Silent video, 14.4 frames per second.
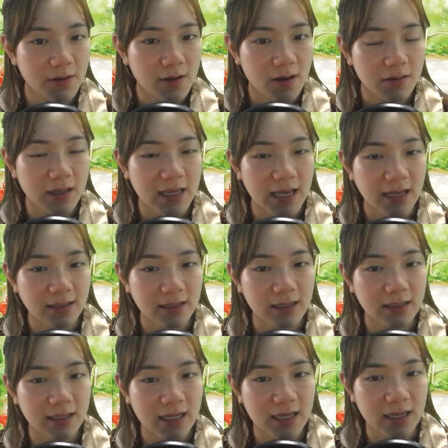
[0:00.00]
The canna
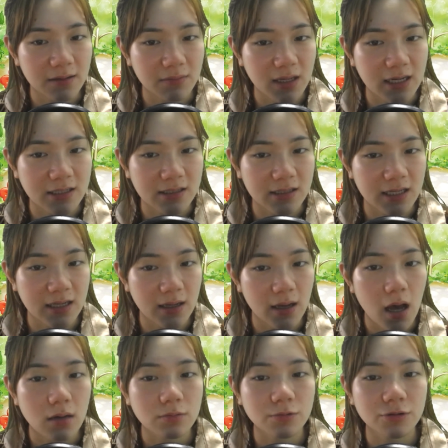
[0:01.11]
lily can be easily
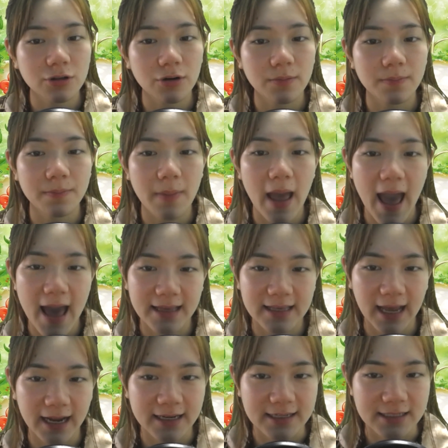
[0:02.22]

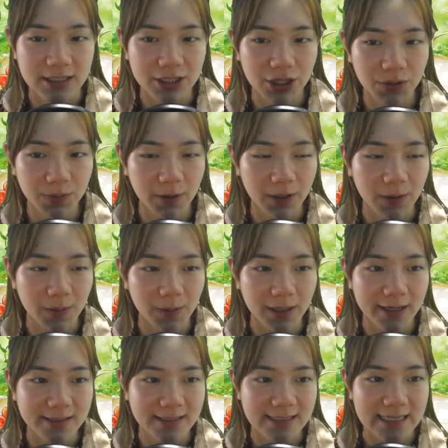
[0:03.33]
propagated through
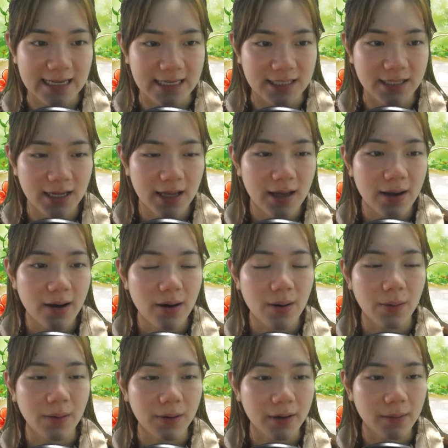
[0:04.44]
a seed
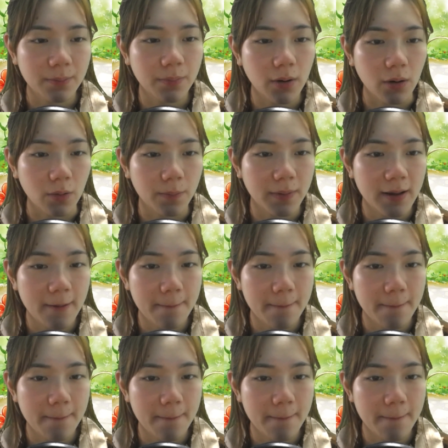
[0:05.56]
or bulb.